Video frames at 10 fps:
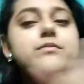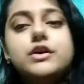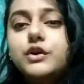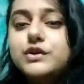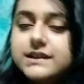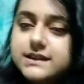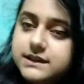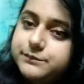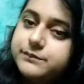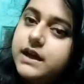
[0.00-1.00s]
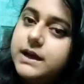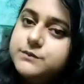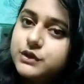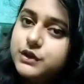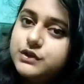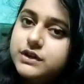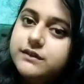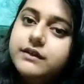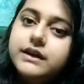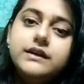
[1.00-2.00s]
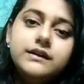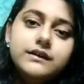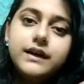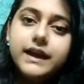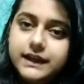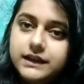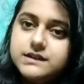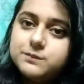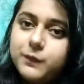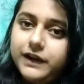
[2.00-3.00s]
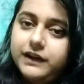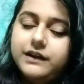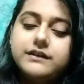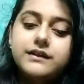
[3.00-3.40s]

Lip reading: not going to say the name. I'm not going to give away any spoiler.